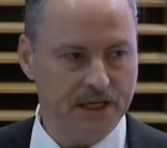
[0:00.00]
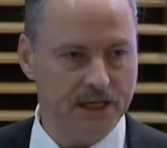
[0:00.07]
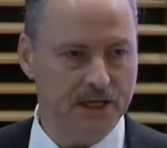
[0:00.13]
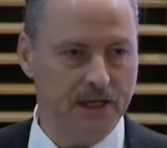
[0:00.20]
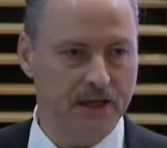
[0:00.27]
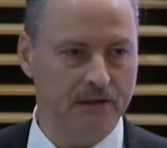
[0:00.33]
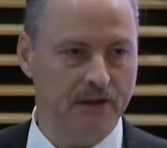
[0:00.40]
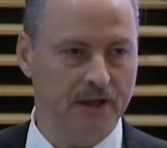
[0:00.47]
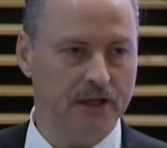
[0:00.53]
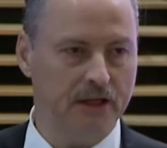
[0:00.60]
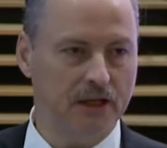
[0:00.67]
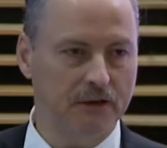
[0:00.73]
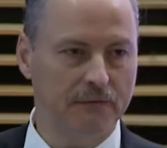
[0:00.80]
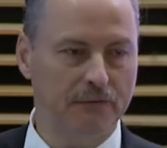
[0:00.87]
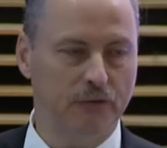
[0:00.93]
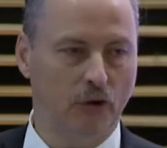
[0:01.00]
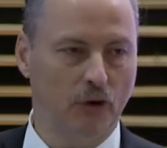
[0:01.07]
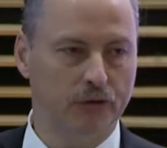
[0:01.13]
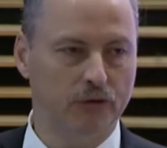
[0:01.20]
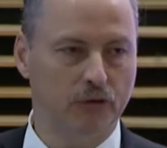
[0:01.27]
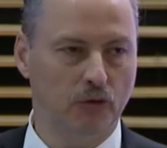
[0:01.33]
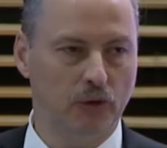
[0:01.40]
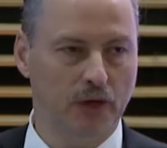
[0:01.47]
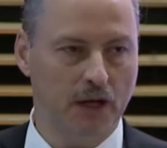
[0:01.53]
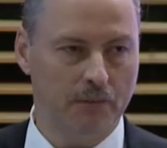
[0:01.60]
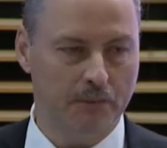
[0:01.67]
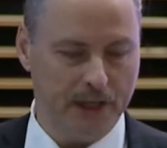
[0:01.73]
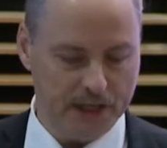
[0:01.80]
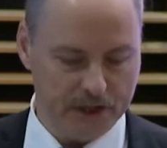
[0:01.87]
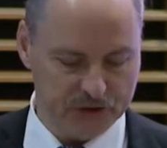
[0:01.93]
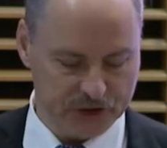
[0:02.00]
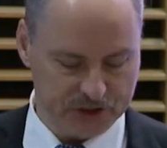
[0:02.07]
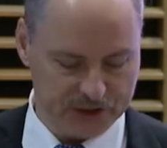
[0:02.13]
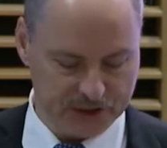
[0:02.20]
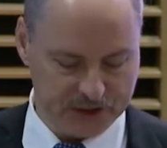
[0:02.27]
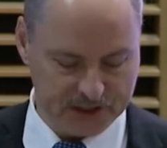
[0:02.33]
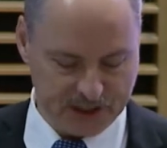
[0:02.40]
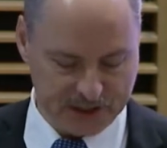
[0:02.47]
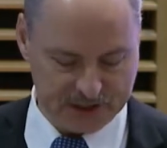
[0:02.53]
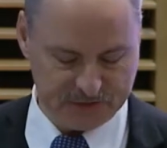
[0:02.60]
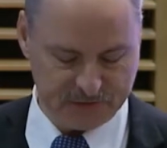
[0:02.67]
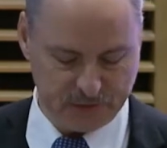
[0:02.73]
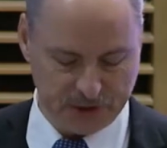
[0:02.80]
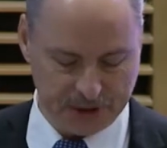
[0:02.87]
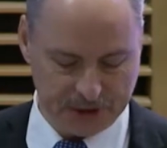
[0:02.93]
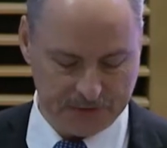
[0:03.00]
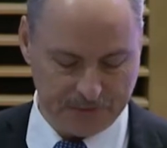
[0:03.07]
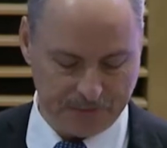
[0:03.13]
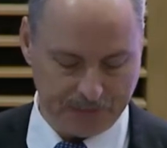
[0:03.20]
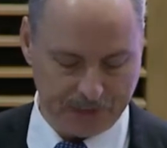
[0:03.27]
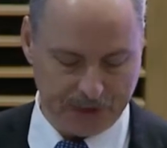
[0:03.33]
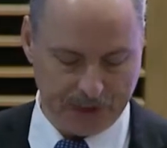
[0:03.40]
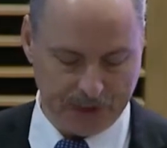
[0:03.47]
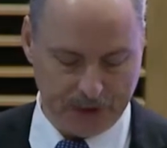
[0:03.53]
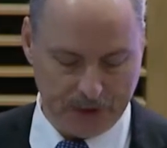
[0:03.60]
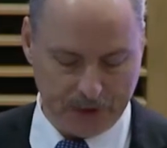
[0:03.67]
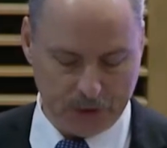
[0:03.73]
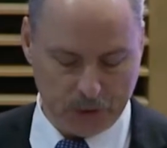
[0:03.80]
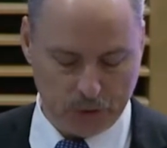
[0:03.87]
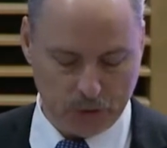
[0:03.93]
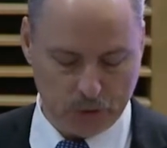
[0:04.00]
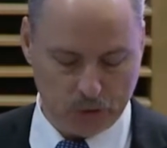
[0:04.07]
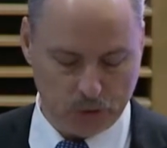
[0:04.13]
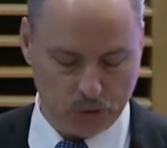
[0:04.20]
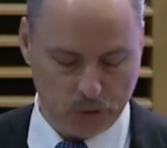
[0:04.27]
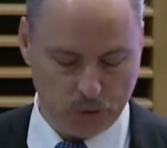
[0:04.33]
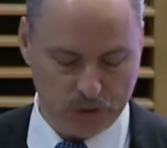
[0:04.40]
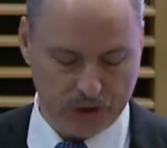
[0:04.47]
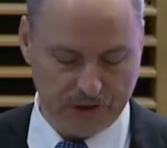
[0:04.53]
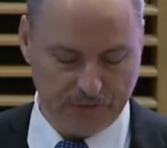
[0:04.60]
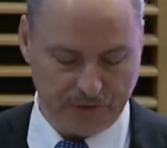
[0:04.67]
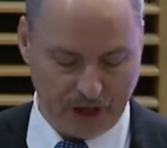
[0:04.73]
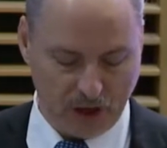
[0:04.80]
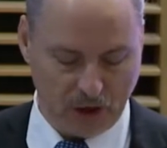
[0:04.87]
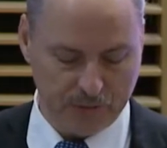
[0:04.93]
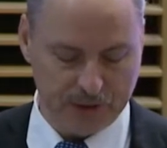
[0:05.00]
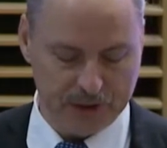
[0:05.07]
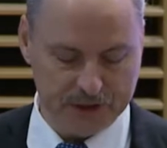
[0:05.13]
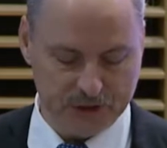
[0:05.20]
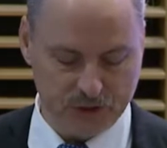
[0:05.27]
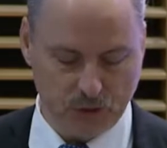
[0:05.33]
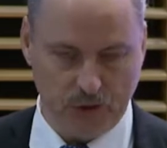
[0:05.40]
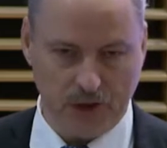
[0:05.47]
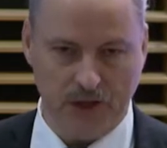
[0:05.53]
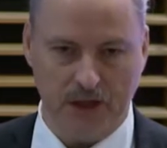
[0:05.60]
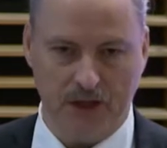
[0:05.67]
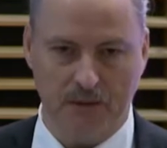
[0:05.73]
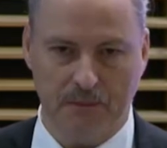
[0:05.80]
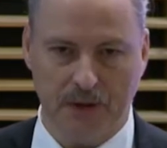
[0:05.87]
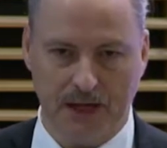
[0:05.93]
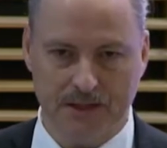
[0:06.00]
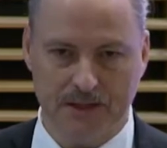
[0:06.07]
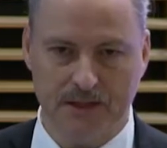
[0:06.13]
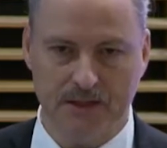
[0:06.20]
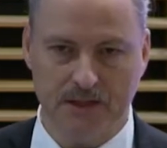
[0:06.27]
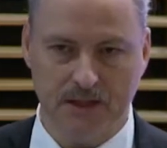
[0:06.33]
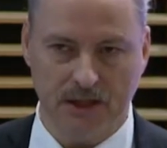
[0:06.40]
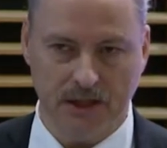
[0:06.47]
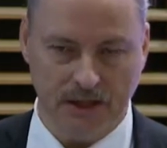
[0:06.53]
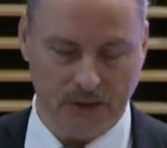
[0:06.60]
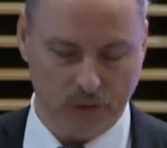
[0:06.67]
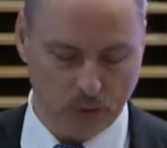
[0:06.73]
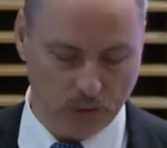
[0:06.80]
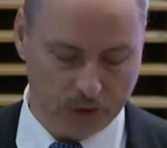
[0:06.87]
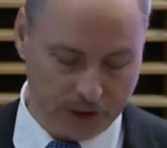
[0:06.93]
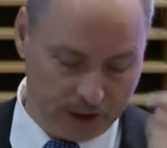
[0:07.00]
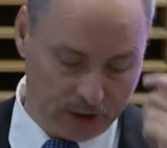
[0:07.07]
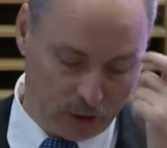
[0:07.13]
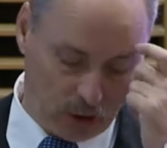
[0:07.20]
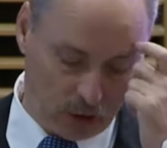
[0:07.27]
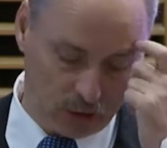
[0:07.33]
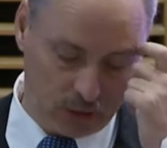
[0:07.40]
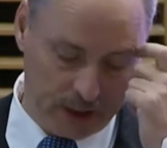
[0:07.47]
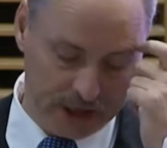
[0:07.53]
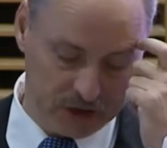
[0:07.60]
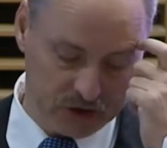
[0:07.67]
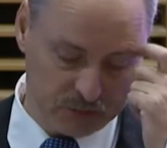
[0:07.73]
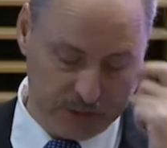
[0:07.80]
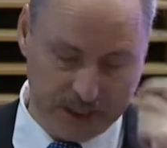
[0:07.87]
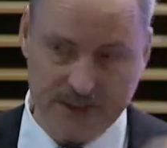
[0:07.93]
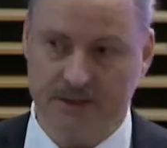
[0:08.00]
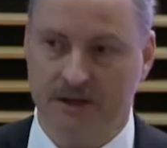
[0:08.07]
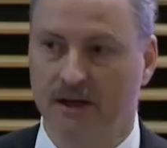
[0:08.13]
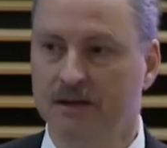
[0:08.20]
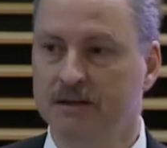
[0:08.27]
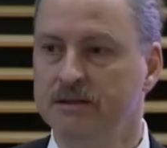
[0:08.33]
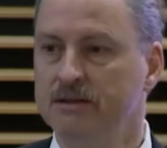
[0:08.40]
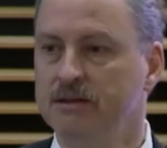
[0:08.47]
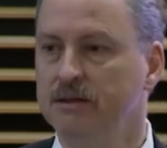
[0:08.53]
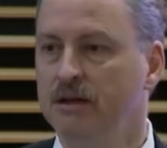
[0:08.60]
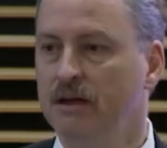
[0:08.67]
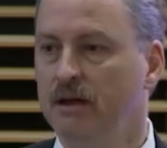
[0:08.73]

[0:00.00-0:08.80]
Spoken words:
clear that if North Korea manages successfully to develop its nuclear capacity, including long-range missiles,